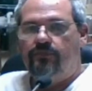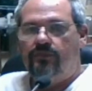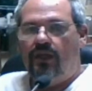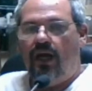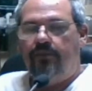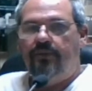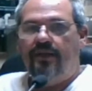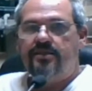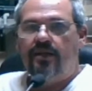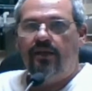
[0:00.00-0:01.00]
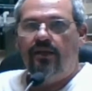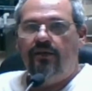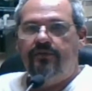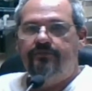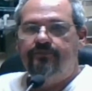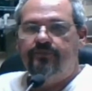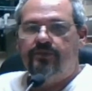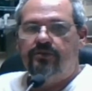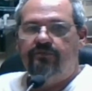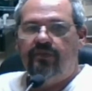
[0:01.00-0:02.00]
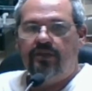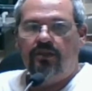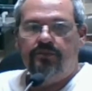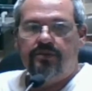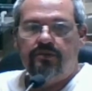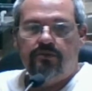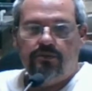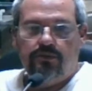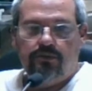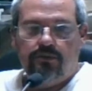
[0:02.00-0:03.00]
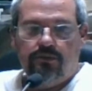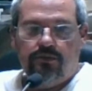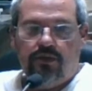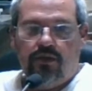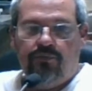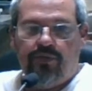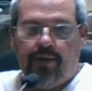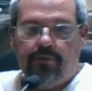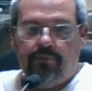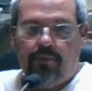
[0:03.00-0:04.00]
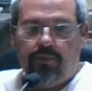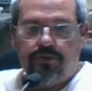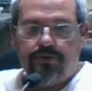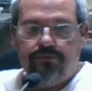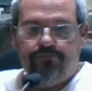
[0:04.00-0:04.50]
God bless 9/11 victims and family members.